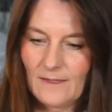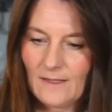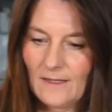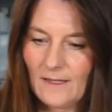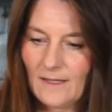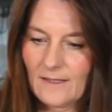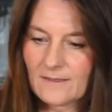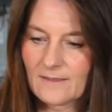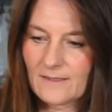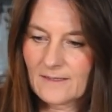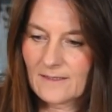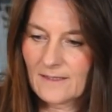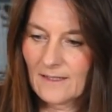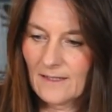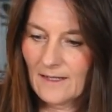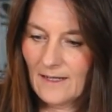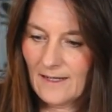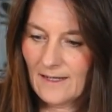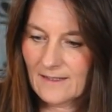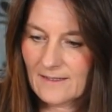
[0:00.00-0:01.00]
It
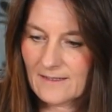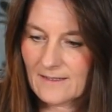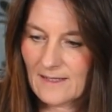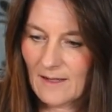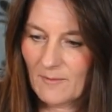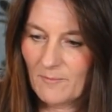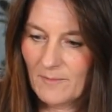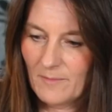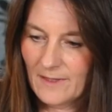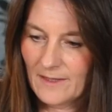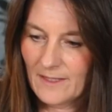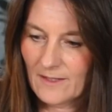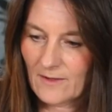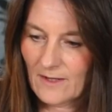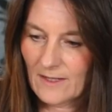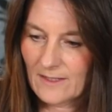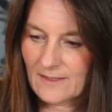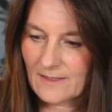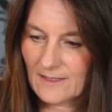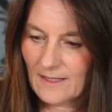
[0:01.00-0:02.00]
still has some
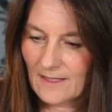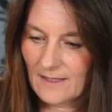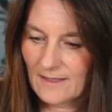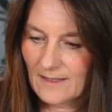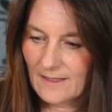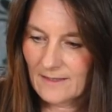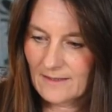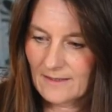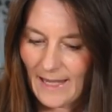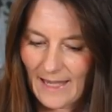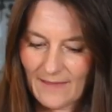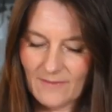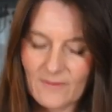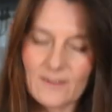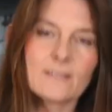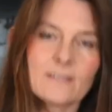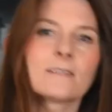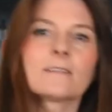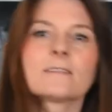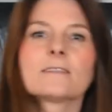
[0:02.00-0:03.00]
minerals in it, and
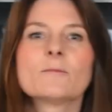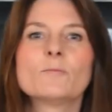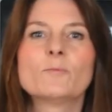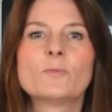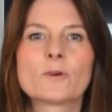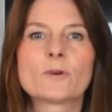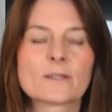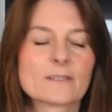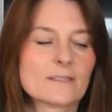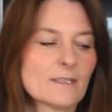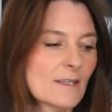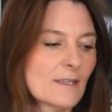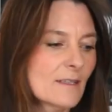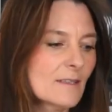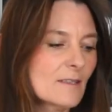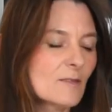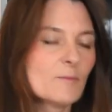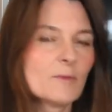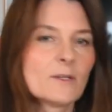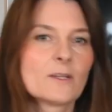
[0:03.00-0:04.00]
this is
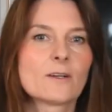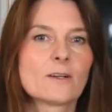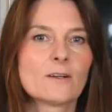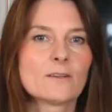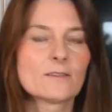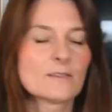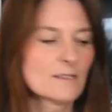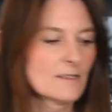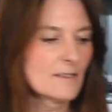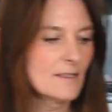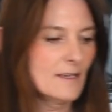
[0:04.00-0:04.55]
important because